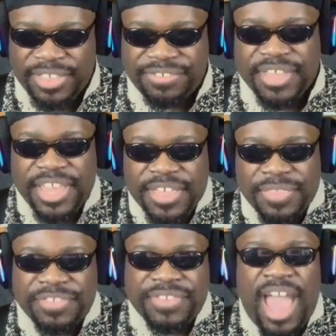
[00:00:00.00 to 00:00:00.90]

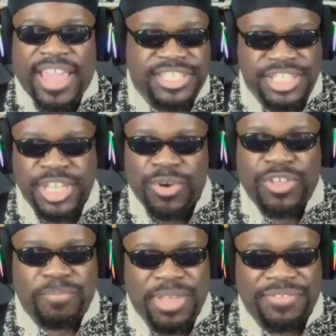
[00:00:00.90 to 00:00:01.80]
This guy is serious